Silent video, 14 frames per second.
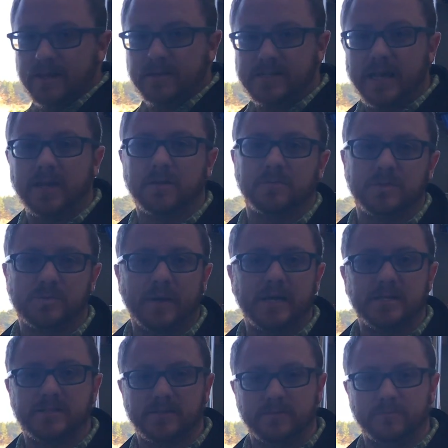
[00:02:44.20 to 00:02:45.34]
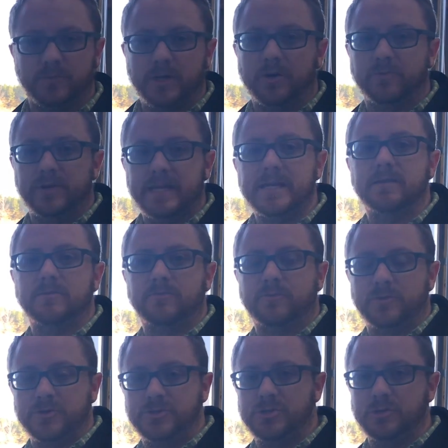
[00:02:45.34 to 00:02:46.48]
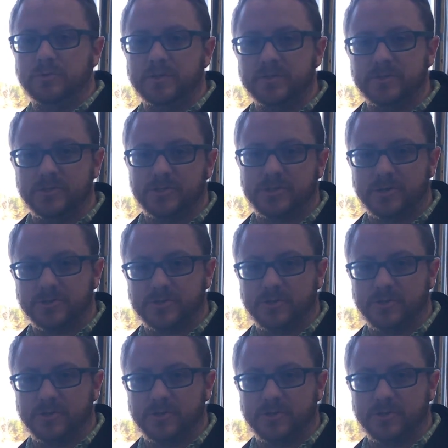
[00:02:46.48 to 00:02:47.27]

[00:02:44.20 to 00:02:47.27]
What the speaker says: there taking up space and we don't need it for doing just our